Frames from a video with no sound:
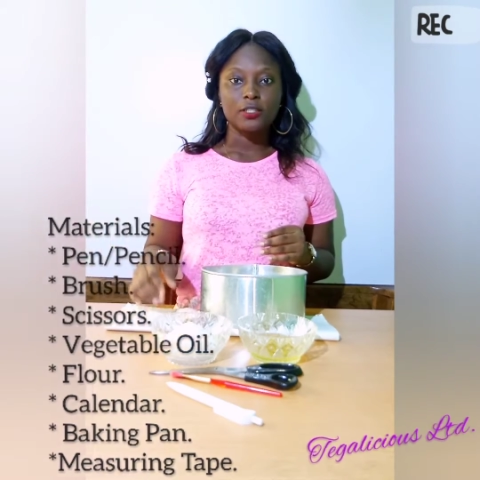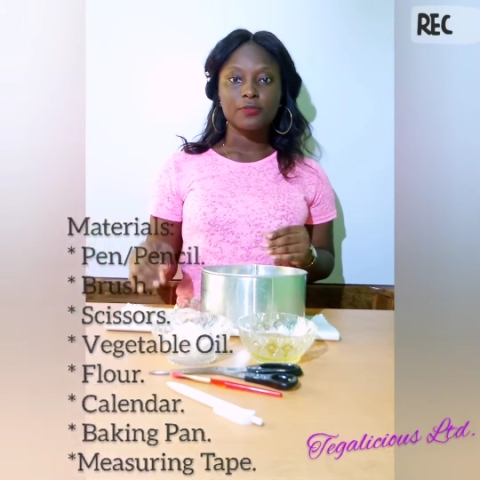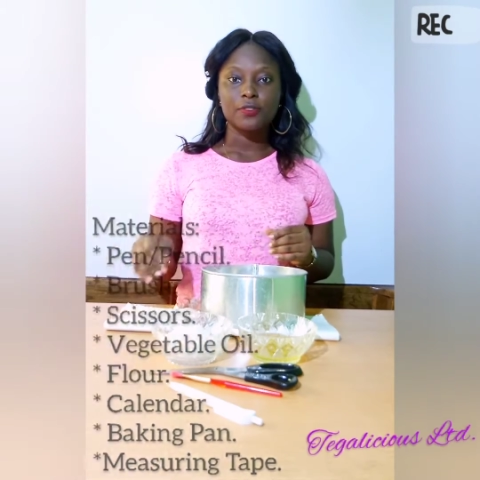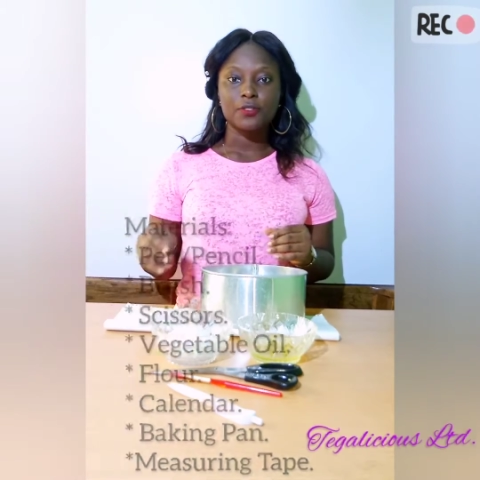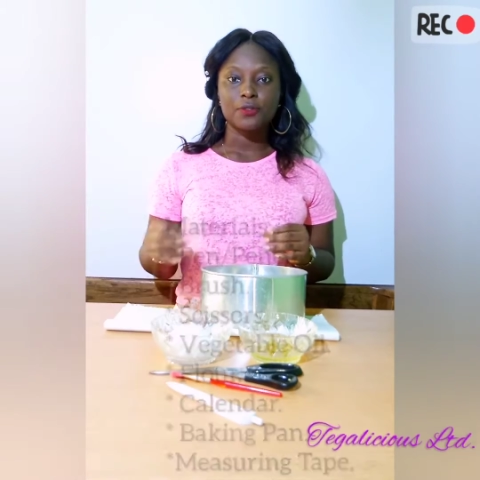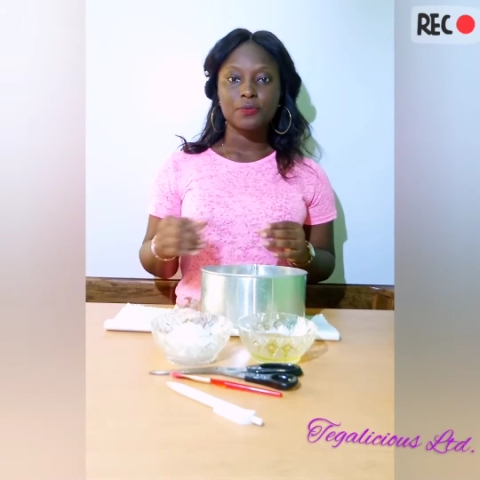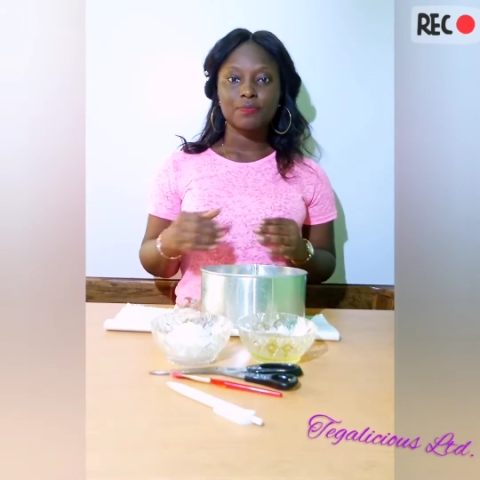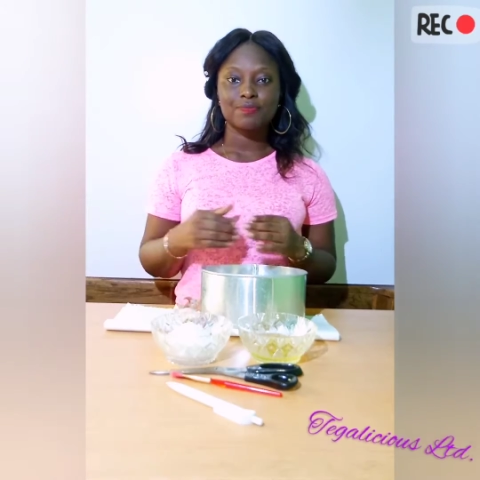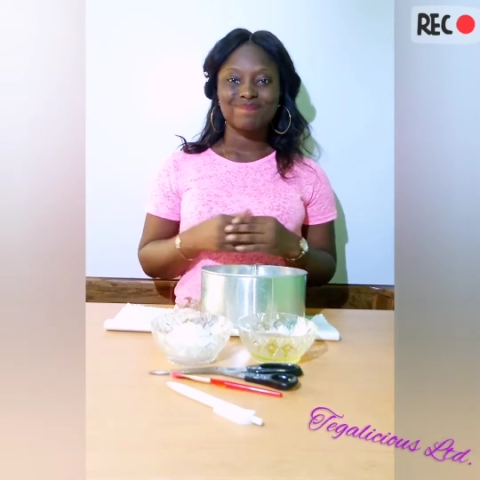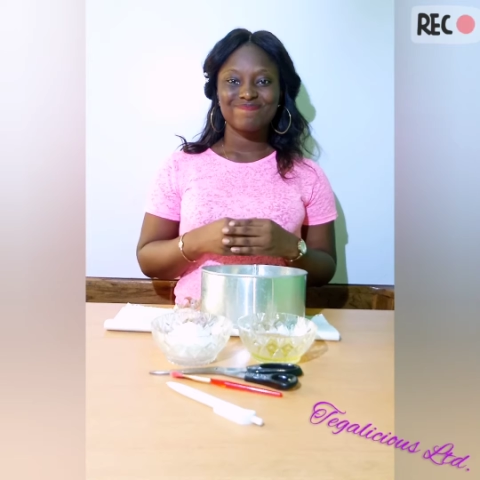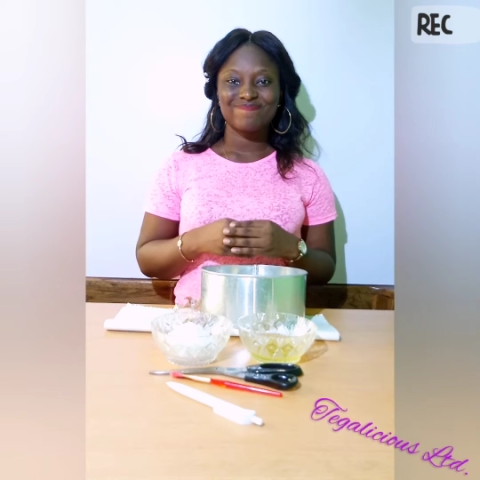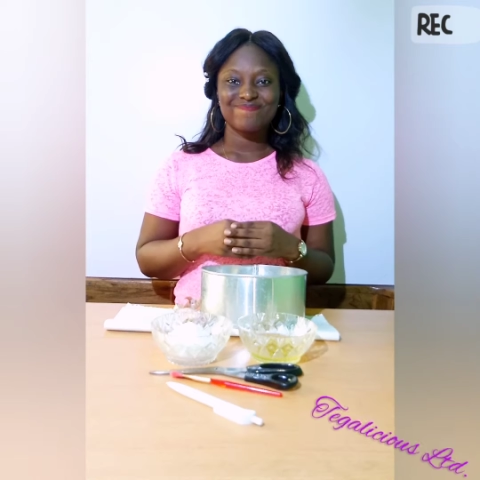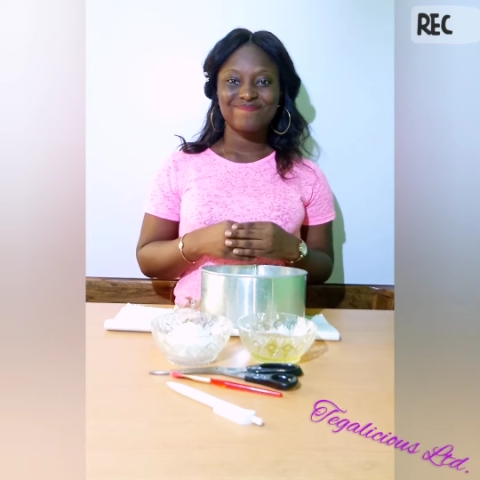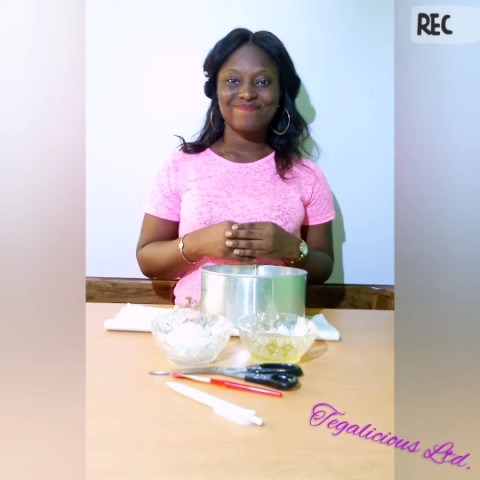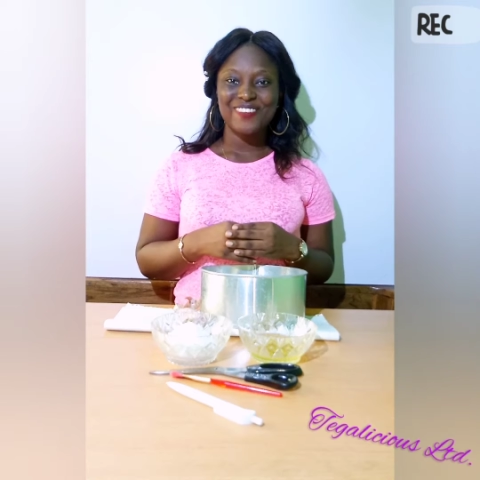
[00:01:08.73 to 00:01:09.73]
video.
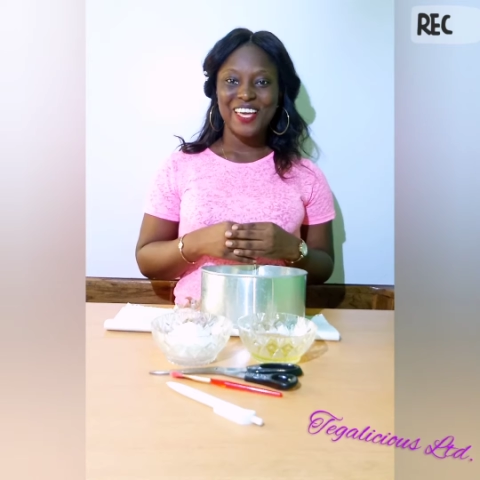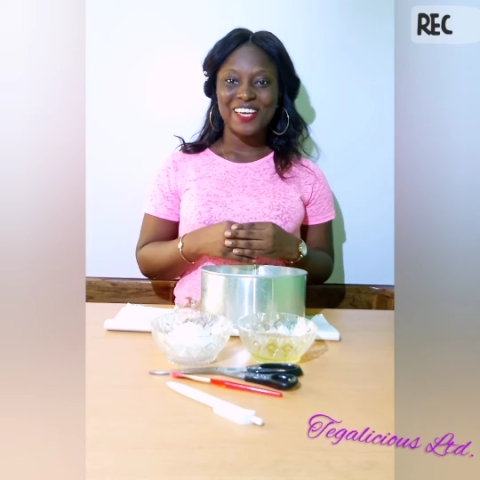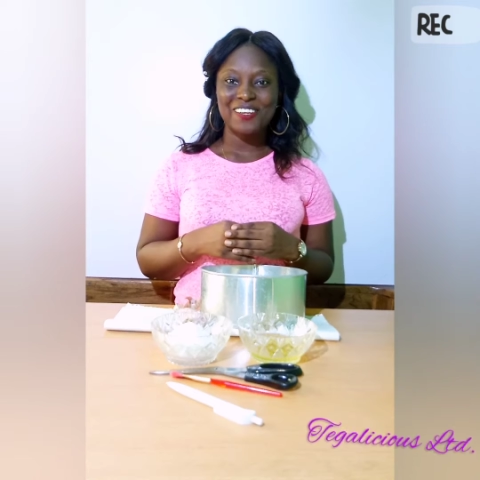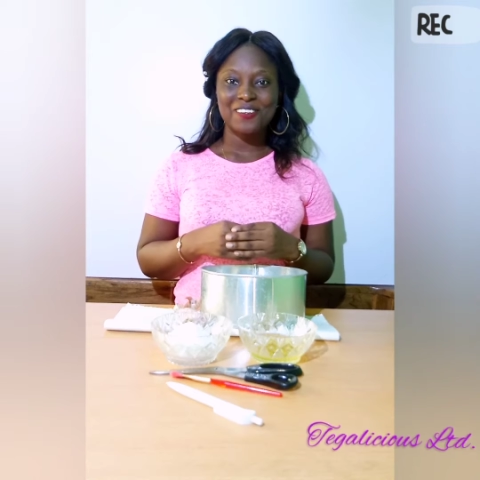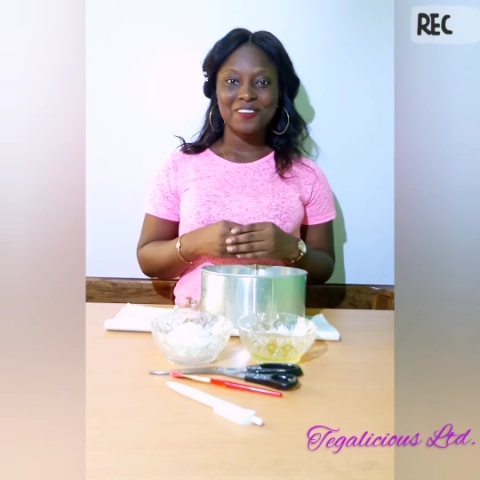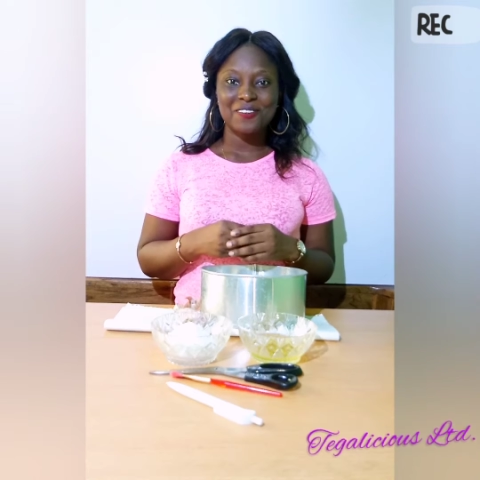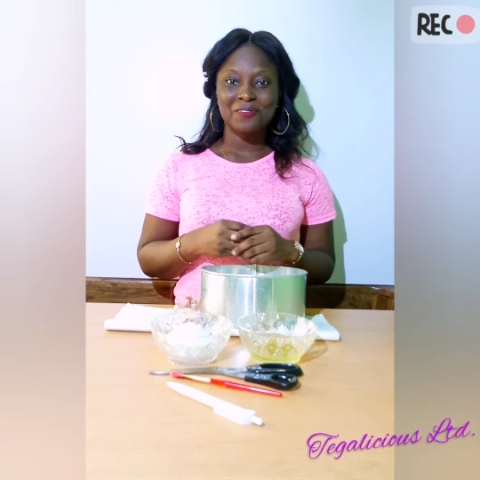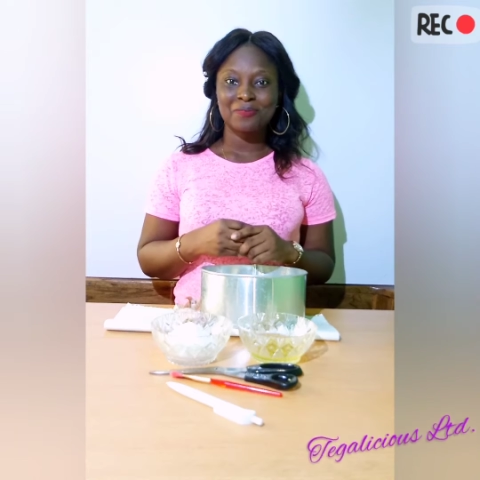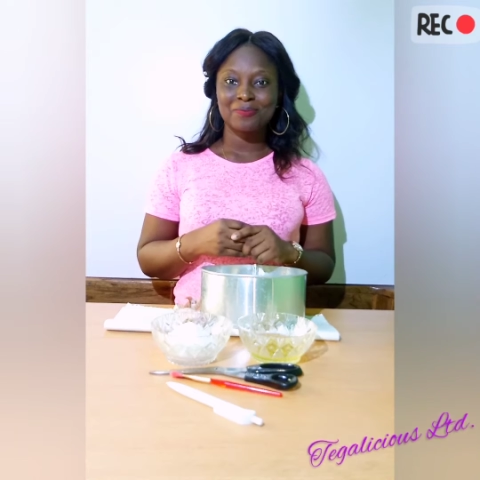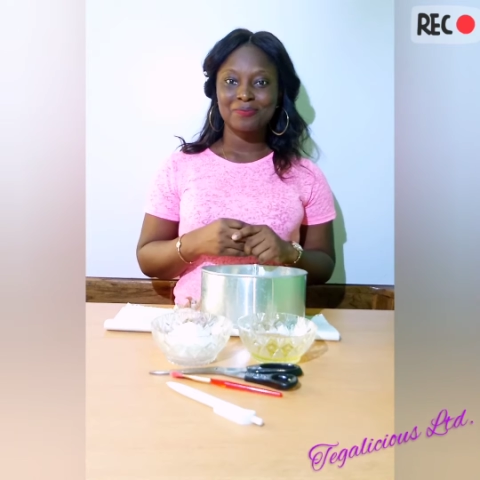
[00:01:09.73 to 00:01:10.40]
Thank you.